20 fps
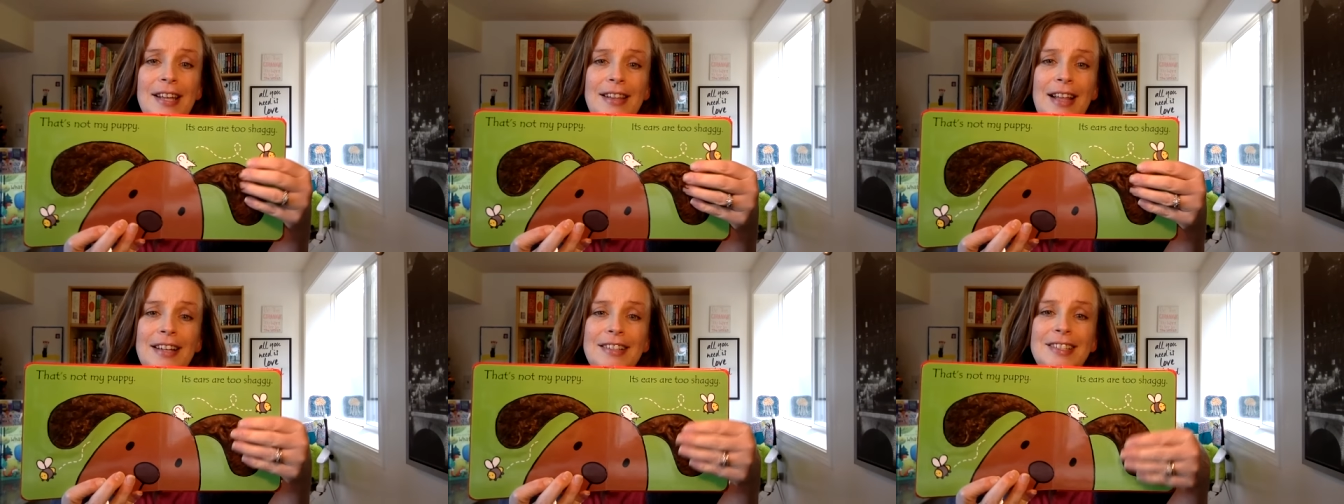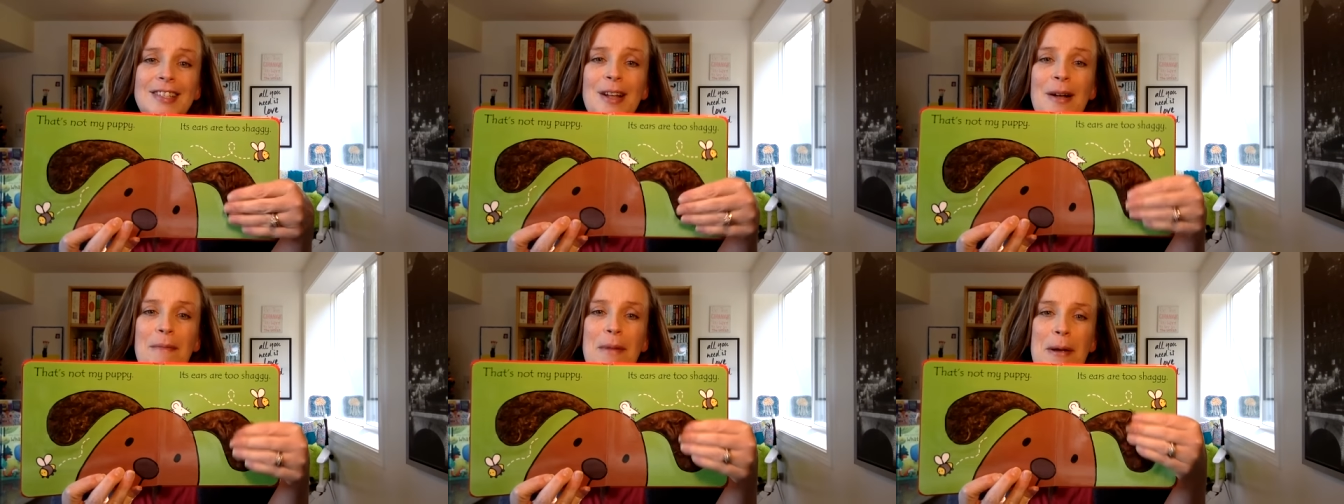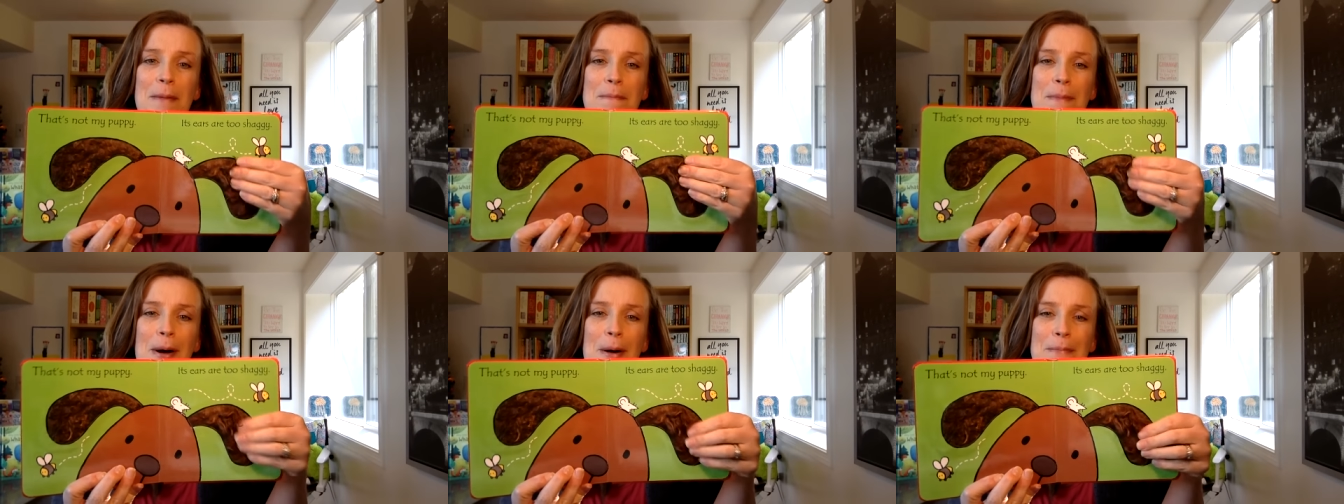that's not
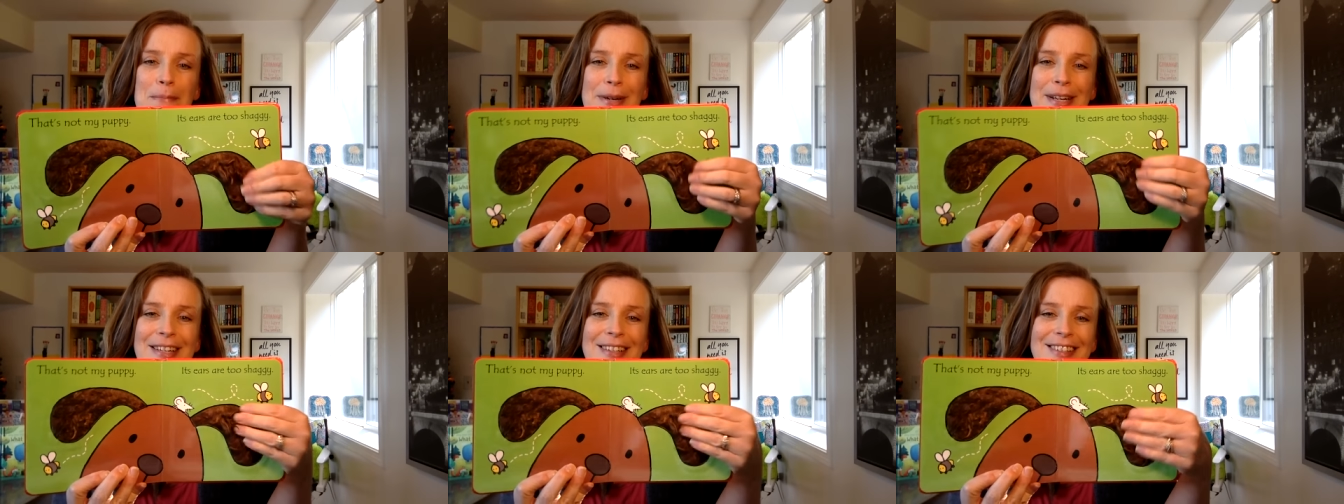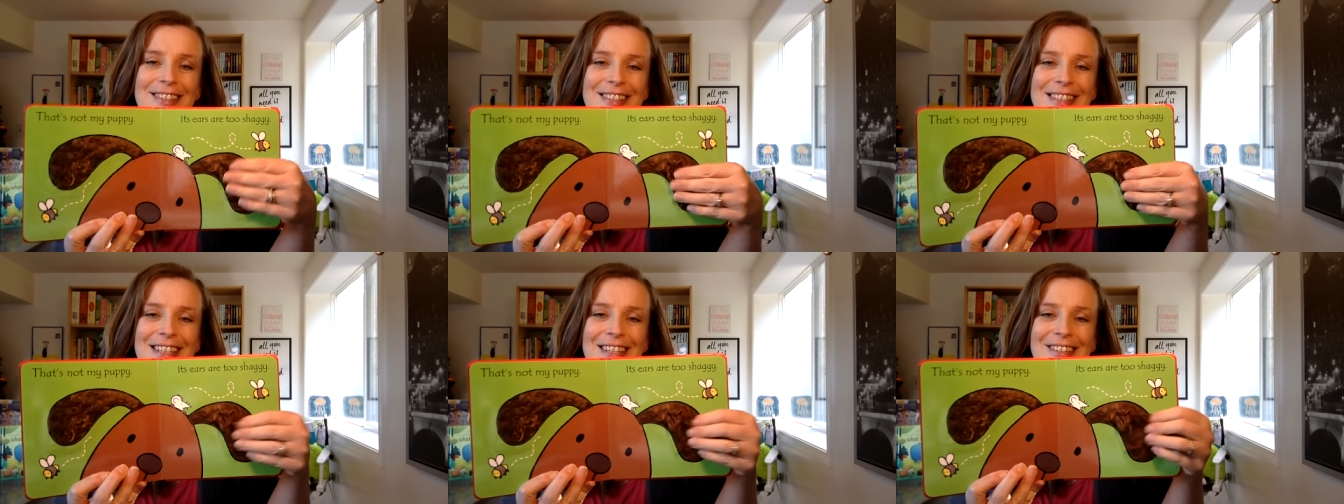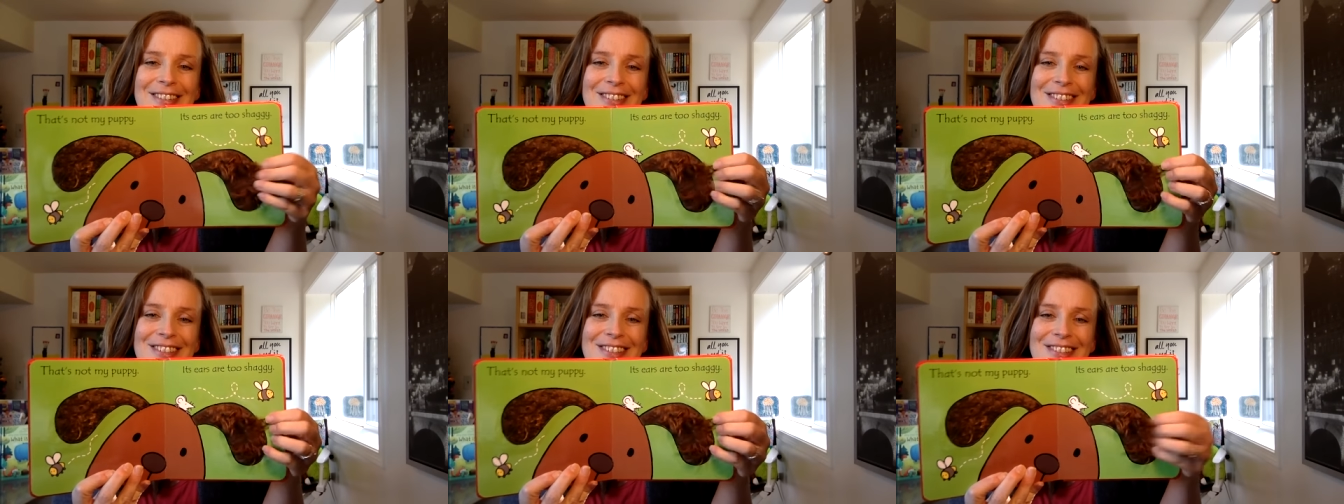my puppy its
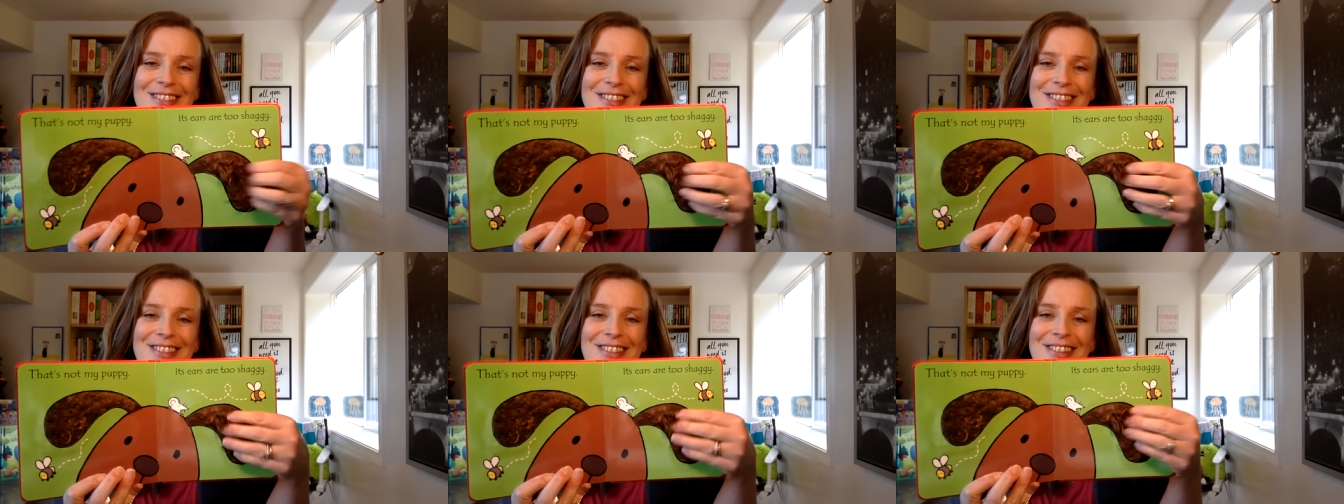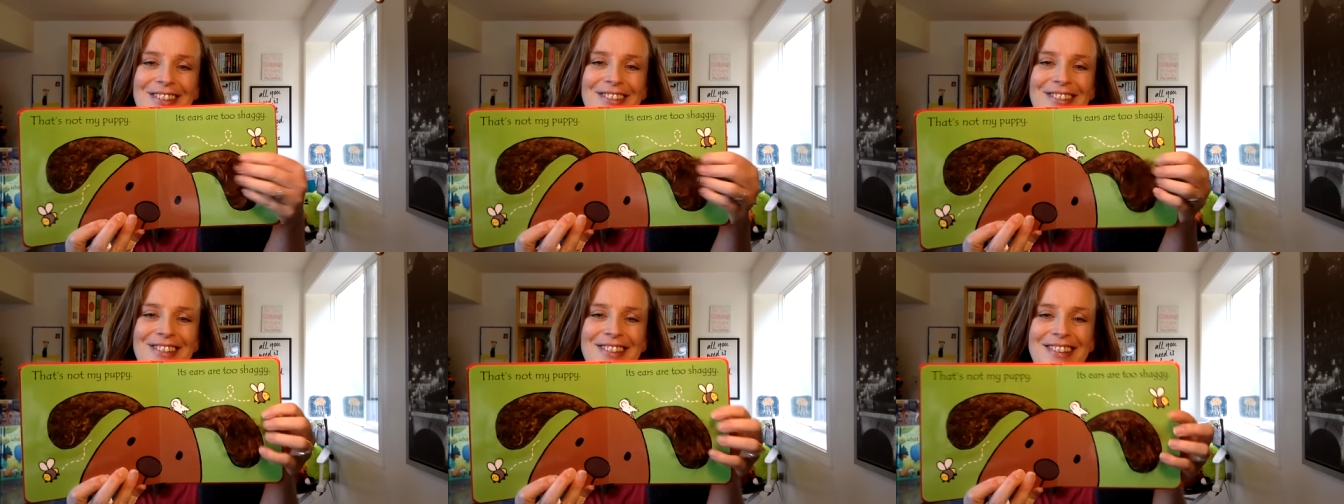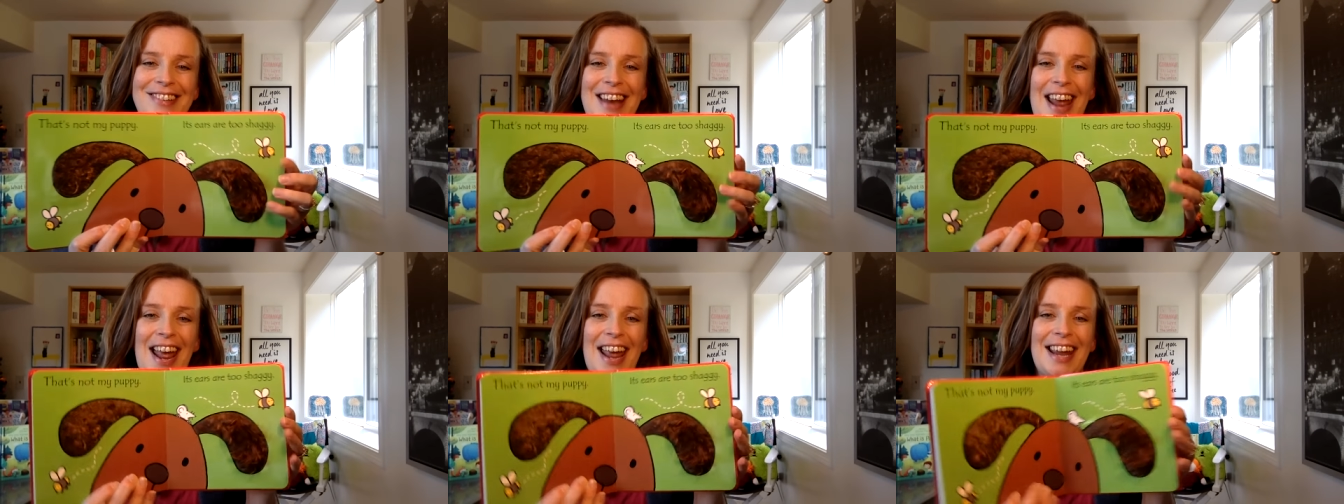ears are too
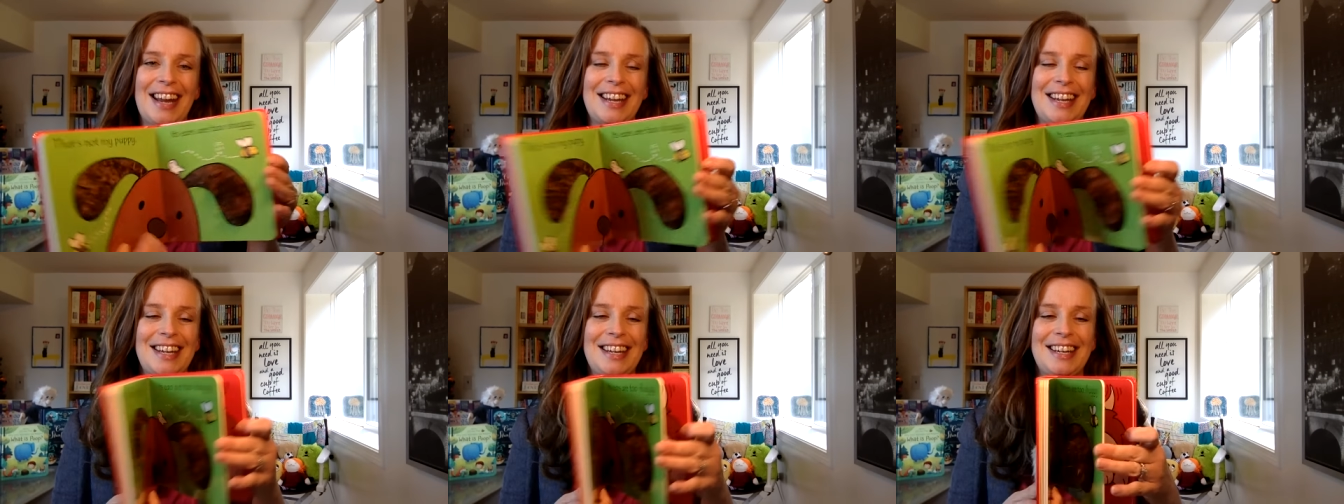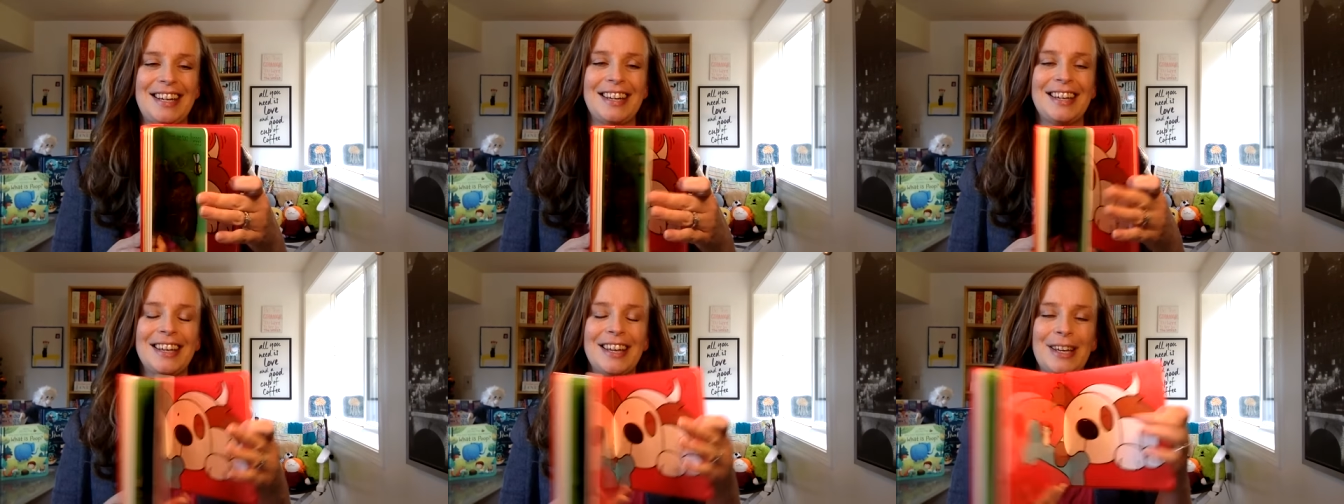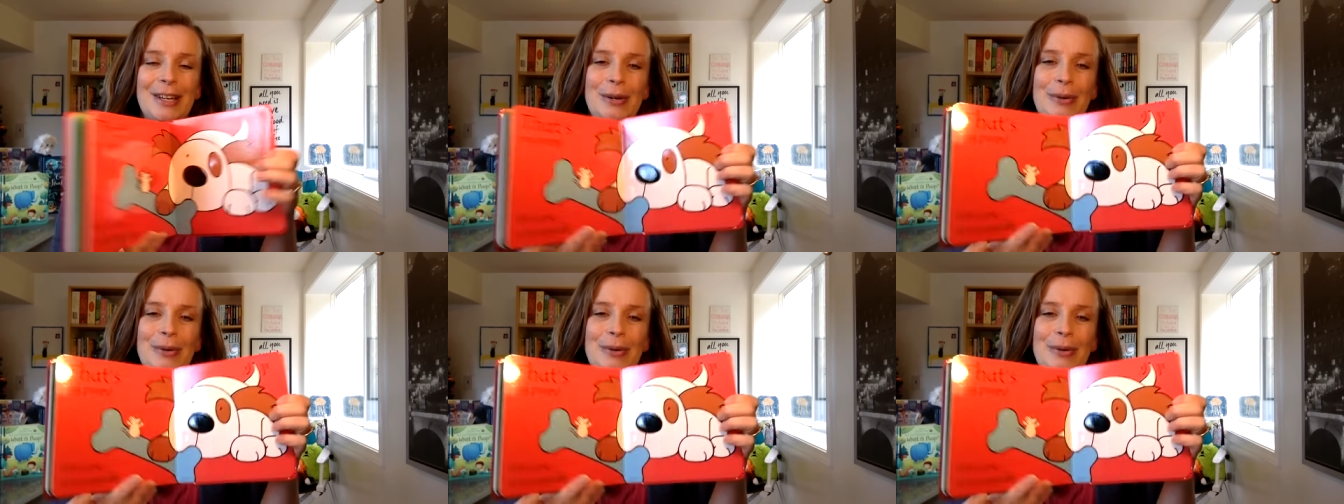shaggy